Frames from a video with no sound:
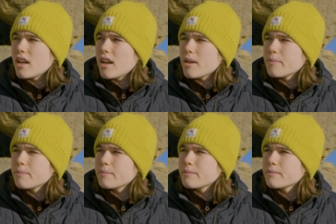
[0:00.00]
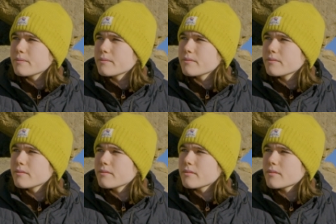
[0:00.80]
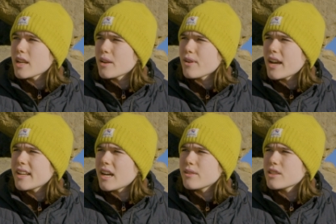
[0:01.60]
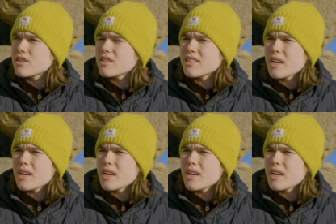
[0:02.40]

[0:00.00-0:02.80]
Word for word: Um, and right now it's just,